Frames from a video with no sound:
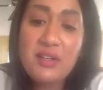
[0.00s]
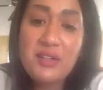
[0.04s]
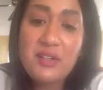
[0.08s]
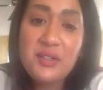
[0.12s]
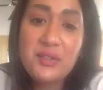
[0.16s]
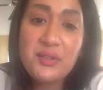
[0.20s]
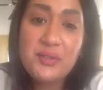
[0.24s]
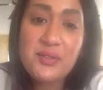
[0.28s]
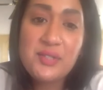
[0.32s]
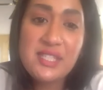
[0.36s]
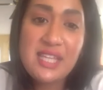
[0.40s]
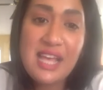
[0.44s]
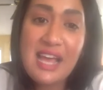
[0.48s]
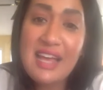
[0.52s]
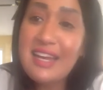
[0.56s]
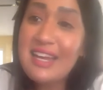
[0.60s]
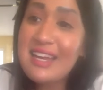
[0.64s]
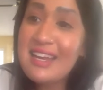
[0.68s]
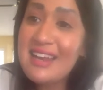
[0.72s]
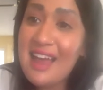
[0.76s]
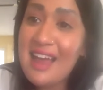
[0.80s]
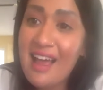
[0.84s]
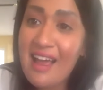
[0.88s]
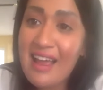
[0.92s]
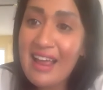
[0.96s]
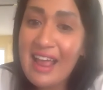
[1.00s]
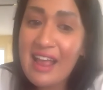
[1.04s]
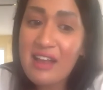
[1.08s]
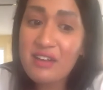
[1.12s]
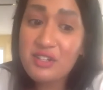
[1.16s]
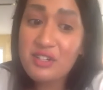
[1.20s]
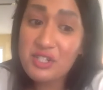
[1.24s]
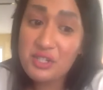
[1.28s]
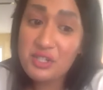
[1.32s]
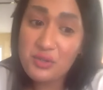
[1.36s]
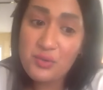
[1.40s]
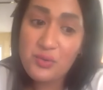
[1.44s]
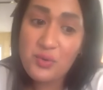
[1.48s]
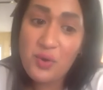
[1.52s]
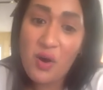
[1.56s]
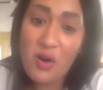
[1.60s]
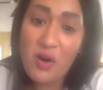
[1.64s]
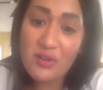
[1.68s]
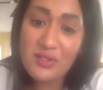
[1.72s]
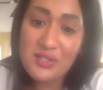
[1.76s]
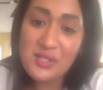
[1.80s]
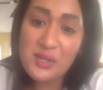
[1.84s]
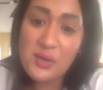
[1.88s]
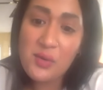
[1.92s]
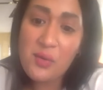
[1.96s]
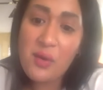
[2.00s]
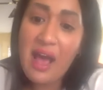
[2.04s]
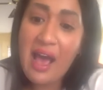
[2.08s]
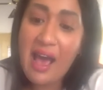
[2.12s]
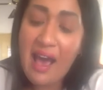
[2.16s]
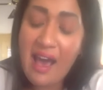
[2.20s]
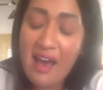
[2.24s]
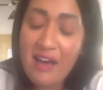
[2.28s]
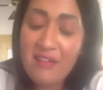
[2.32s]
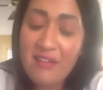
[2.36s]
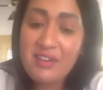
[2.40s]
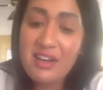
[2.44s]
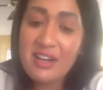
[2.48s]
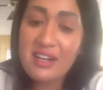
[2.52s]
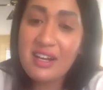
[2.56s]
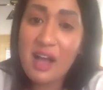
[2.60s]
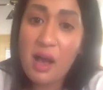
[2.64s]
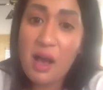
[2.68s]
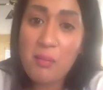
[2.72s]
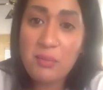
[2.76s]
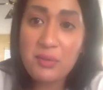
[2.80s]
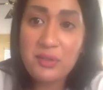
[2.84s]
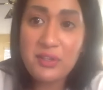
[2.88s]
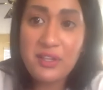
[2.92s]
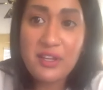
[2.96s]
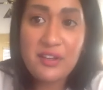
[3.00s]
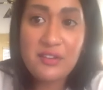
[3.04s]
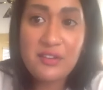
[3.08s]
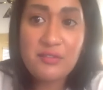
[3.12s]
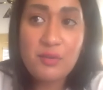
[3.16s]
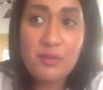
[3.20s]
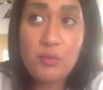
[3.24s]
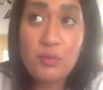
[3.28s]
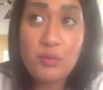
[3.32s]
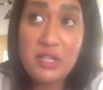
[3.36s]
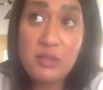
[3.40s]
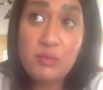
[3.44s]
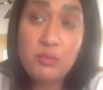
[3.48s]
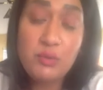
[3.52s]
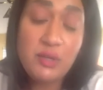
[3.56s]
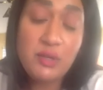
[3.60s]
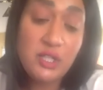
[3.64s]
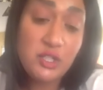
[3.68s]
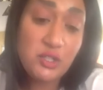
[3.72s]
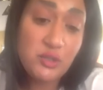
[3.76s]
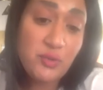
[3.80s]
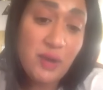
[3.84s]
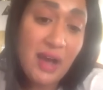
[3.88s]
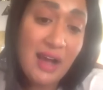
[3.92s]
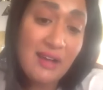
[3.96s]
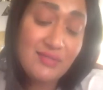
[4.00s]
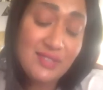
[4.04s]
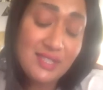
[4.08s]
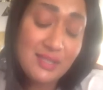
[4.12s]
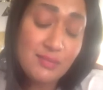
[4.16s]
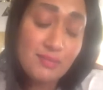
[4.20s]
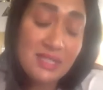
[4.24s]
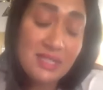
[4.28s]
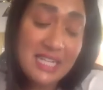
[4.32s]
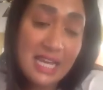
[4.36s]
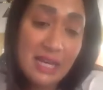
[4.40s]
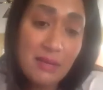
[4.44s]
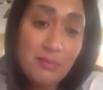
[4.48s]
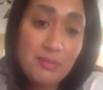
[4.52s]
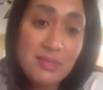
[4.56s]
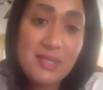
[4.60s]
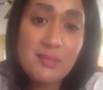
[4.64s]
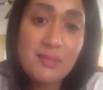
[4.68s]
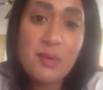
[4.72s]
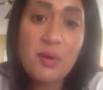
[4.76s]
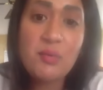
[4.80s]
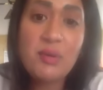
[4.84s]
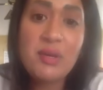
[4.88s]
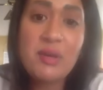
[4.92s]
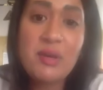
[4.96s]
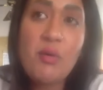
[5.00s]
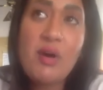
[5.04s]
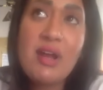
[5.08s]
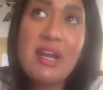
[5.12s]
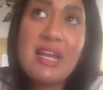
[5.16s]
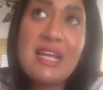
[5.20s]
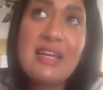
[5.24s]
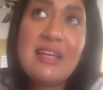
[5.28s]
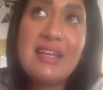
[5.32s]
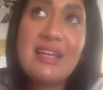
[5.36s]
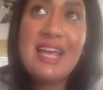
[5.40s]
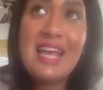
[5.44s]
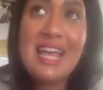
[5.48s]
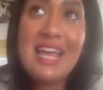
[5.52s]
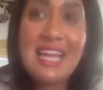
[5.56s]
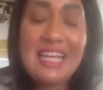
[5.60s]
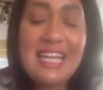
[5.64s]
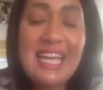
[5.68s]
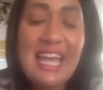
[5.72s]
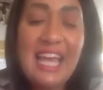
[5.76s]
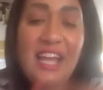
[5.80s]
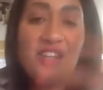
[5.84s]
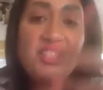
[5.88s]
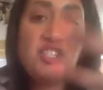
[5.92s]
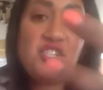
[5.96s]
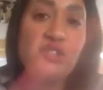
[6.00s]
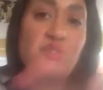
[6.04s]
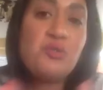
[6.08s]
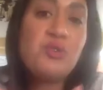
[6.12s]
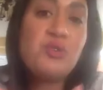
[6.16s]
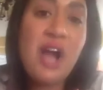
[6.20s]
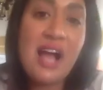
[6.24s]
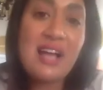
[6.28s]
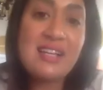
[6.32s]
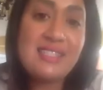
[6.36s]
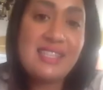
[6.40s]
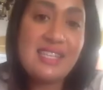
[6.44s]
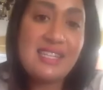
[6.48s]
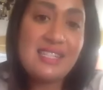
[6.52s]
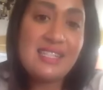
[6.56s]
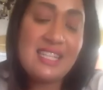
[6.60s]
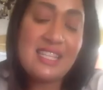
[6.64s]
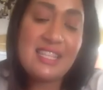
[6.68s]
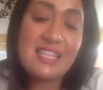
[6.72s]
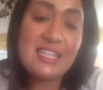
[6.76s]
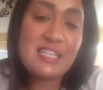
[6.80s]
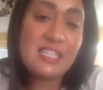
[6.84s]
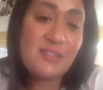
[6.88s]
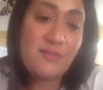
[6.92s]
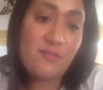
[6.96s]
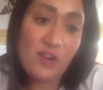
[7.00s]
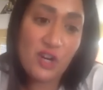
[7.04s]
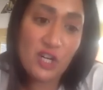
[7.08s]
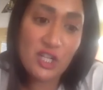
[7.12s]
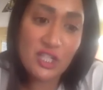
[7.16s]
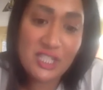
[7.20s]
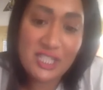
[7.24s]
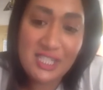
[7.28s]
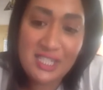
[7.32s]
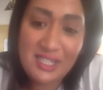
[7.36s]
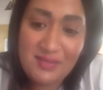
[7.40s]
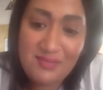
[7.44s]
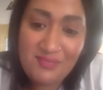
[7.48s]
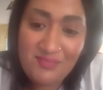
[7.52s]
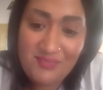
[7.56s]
Hussein and I do also have a couple of, we do have some tips, but we want to gauge you guys into this first.